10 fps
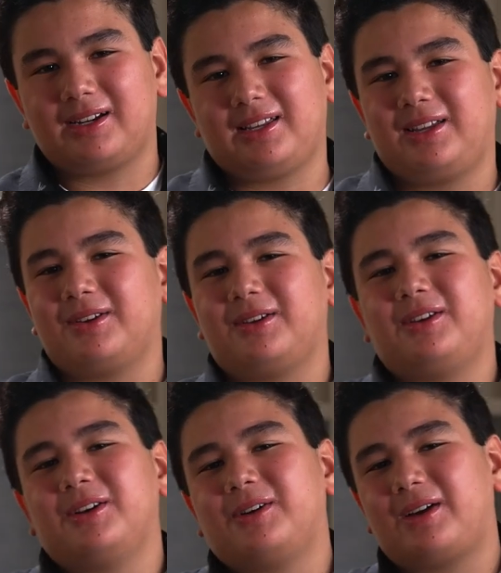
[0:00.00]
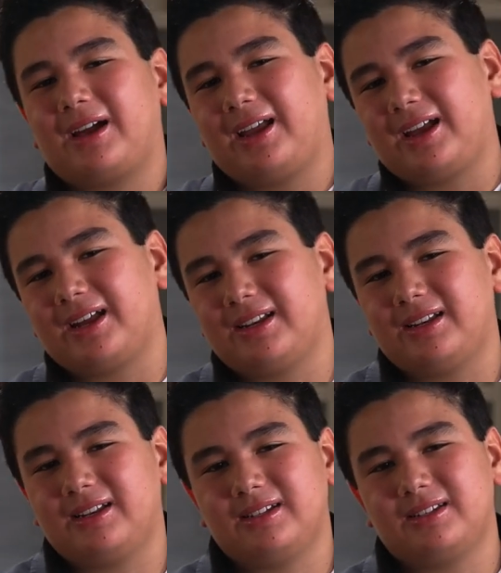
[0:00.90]
a year ago, I
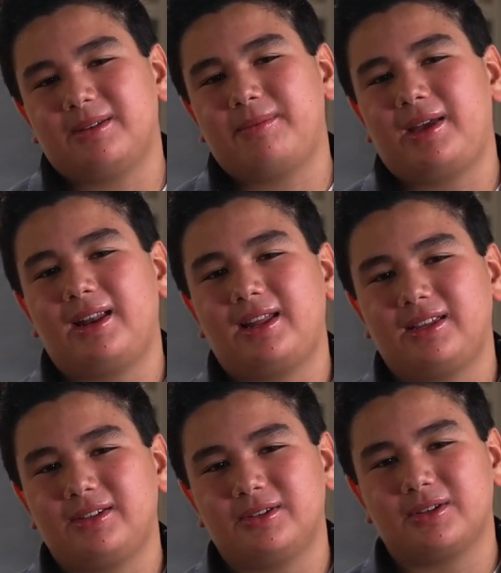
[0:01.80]
had some headaches